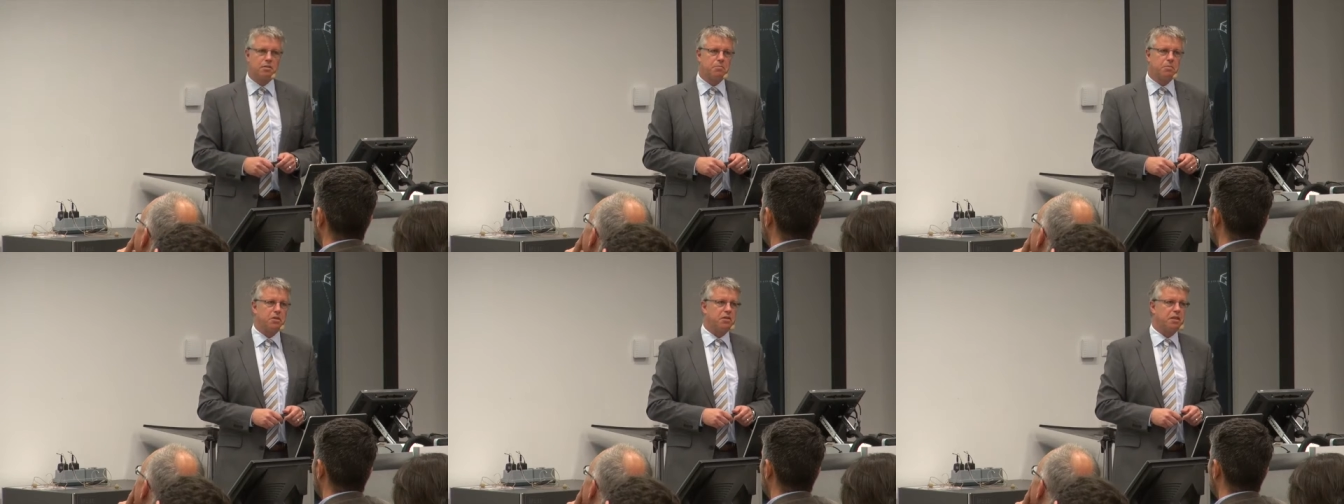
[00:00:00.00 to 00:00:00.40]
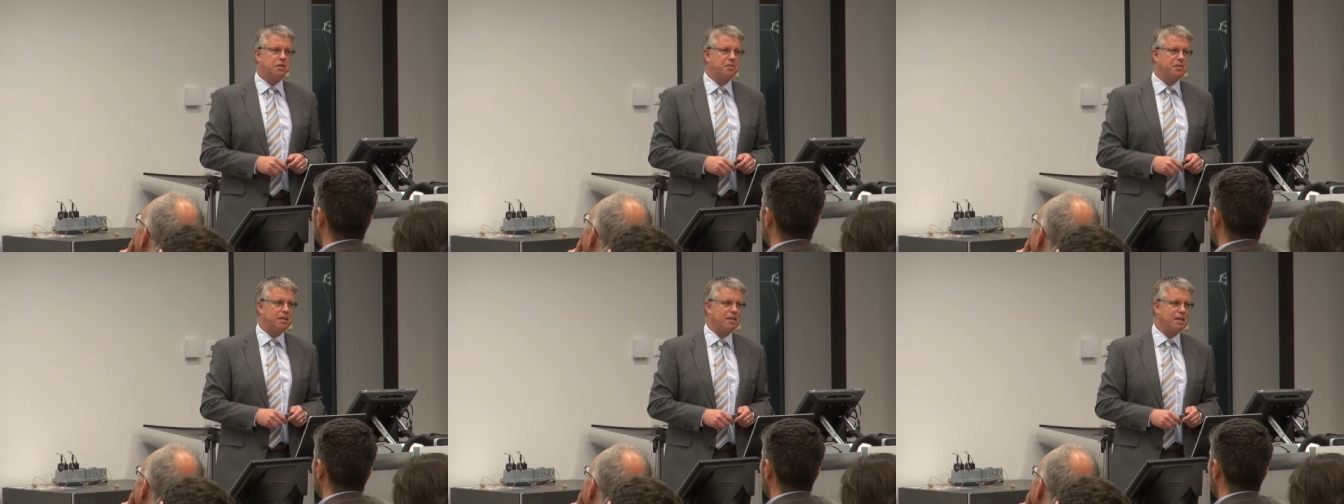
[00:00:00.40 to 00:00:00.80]
but I
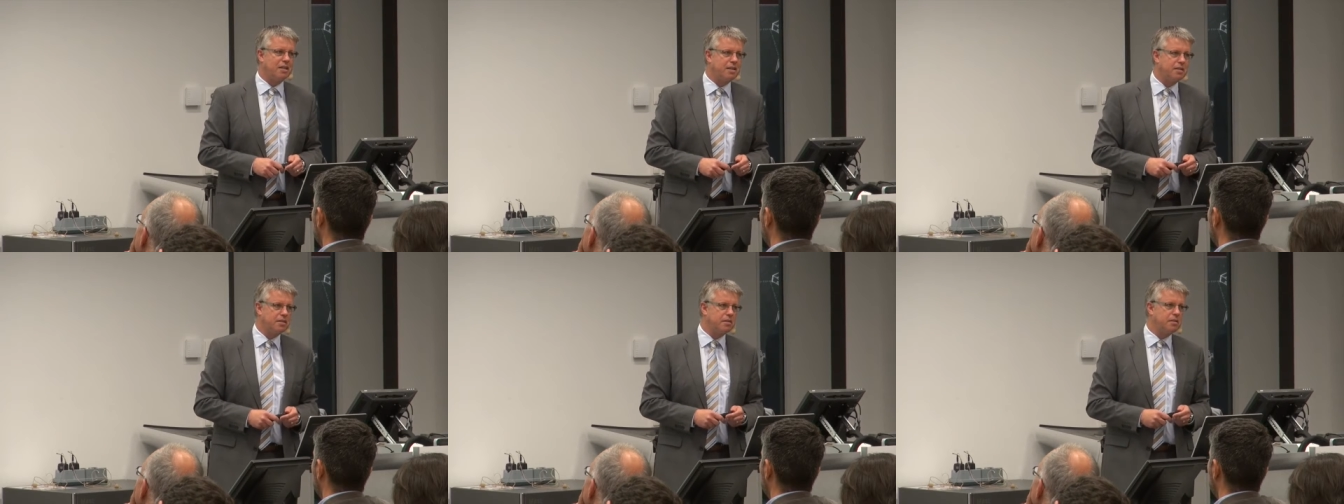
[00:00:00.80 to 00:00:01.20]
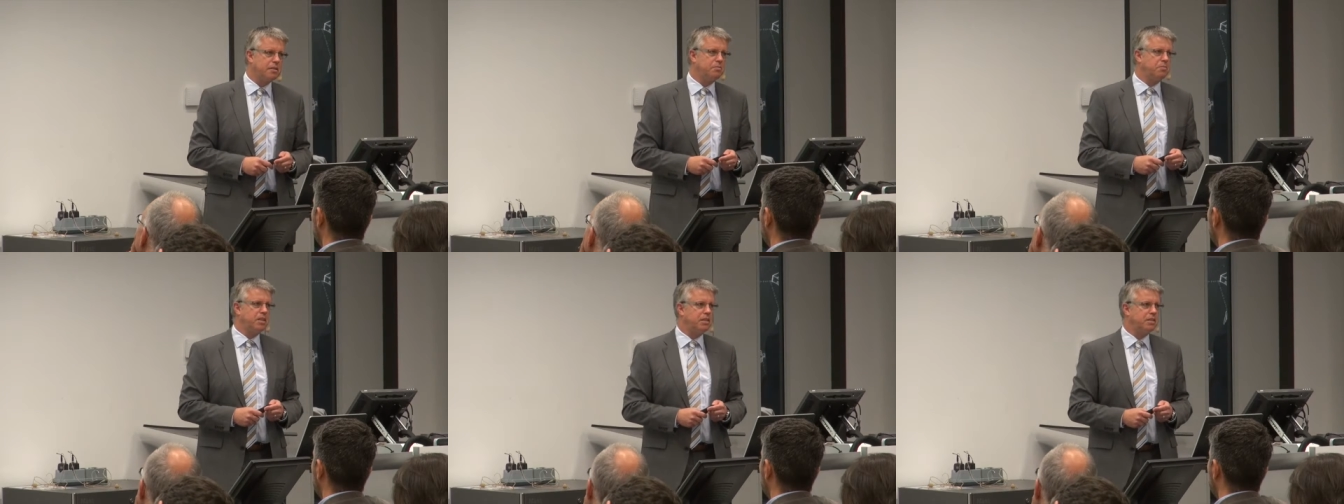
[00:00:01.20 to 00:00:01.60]
realize that
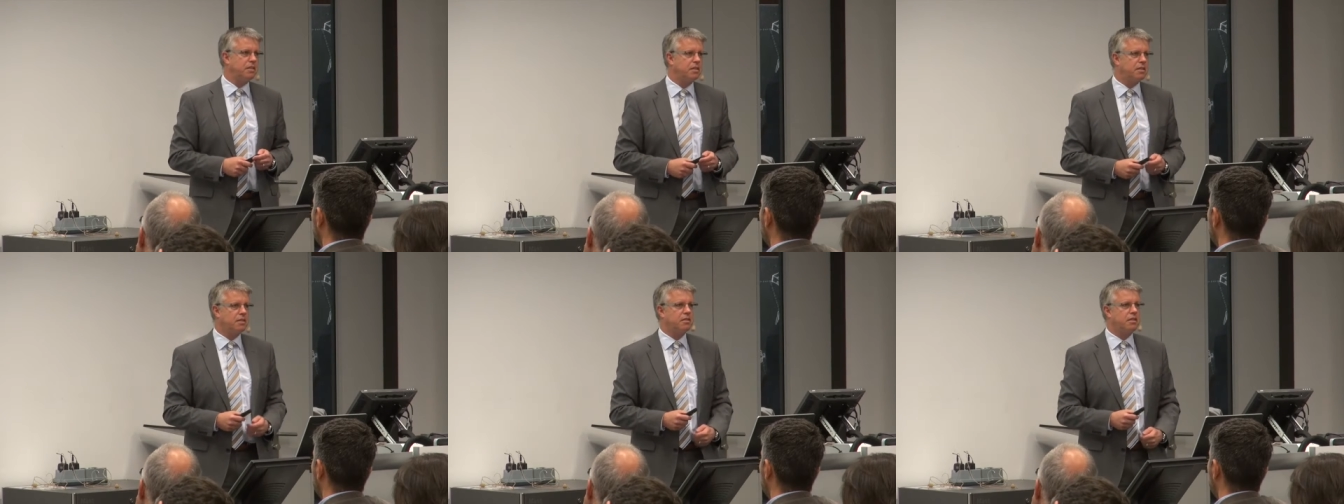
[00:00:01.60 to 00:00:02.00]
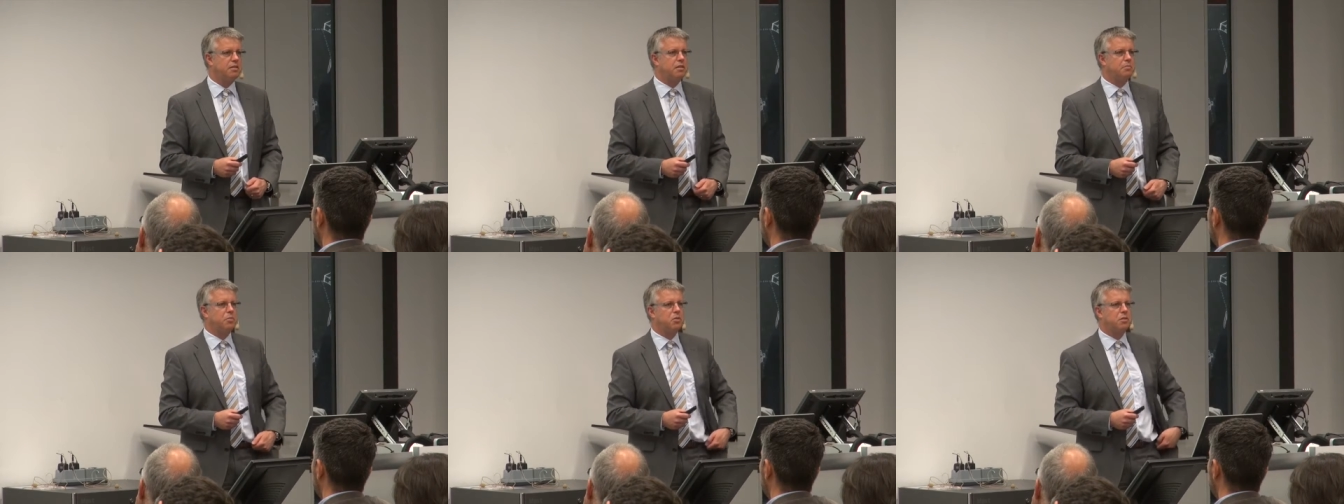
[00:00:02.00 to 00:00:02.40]
in media and
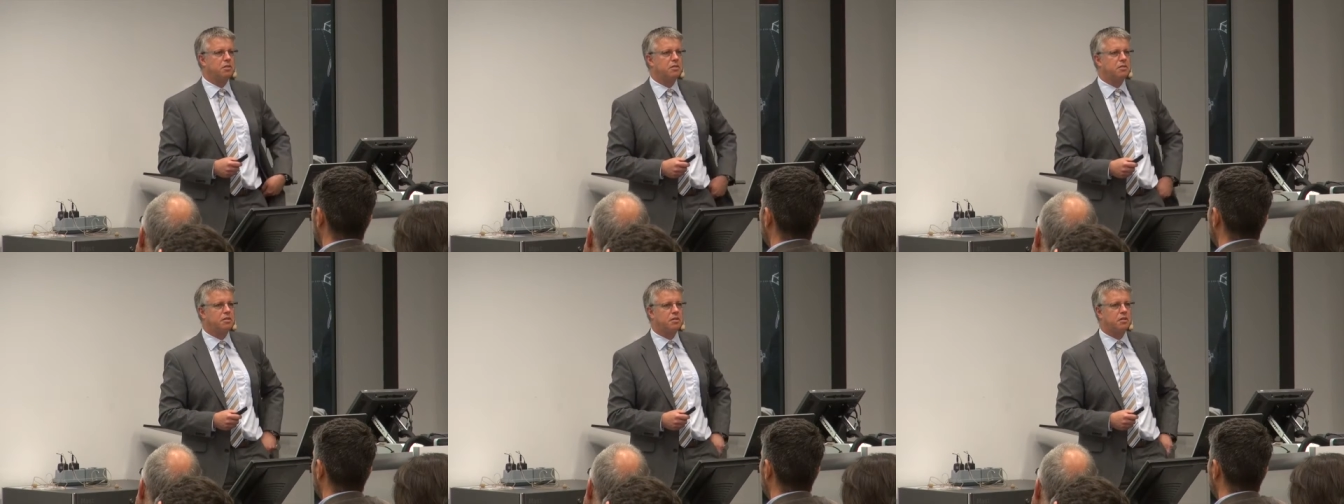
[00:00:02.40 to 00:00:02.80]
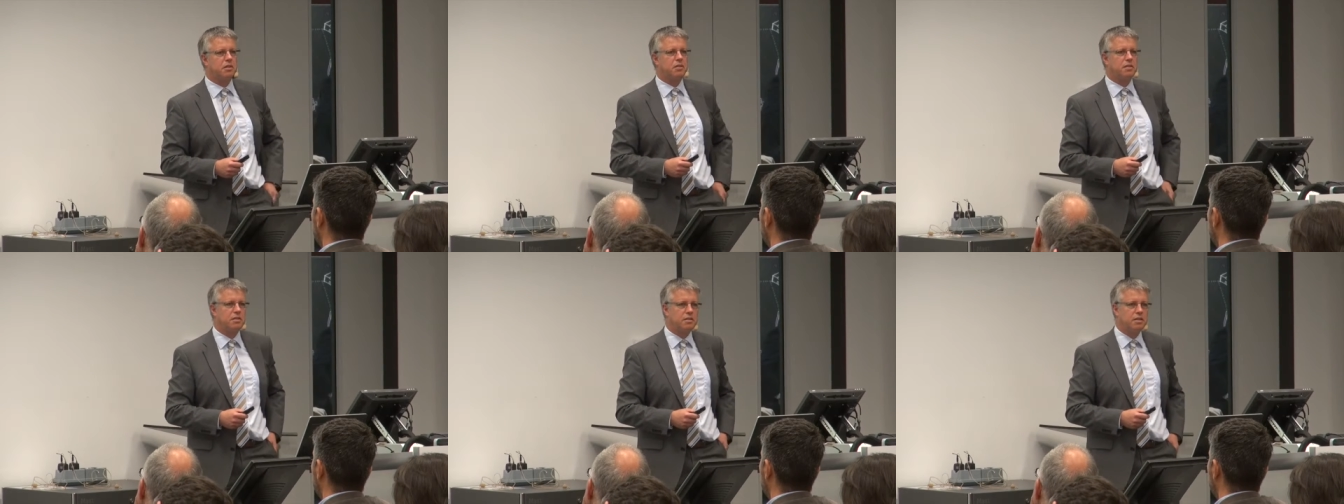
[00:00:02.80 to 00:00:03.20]
in reports and
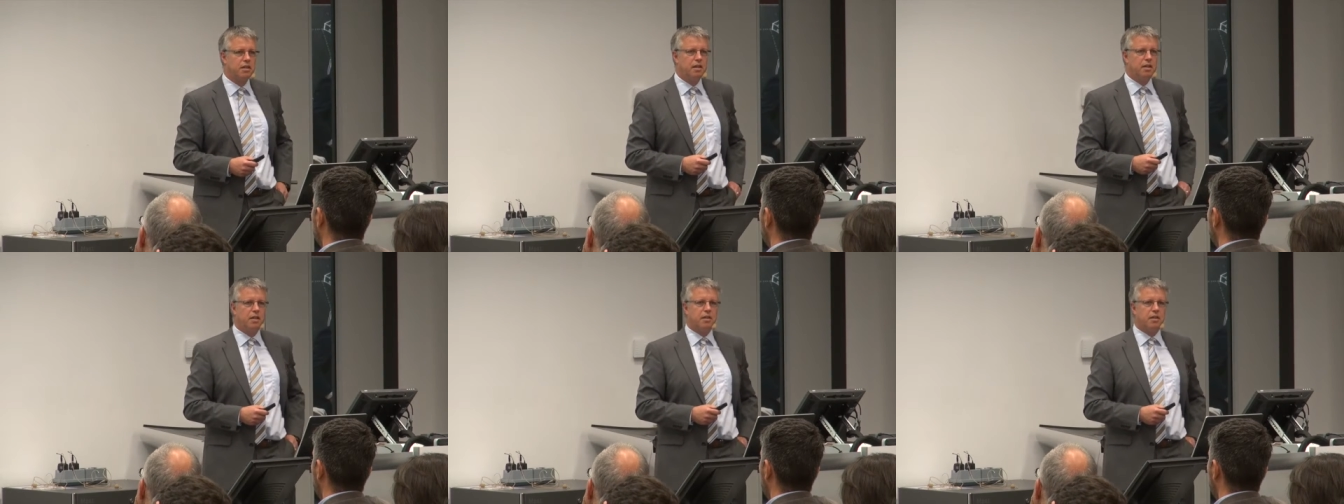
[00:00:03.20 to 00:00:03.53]
studies,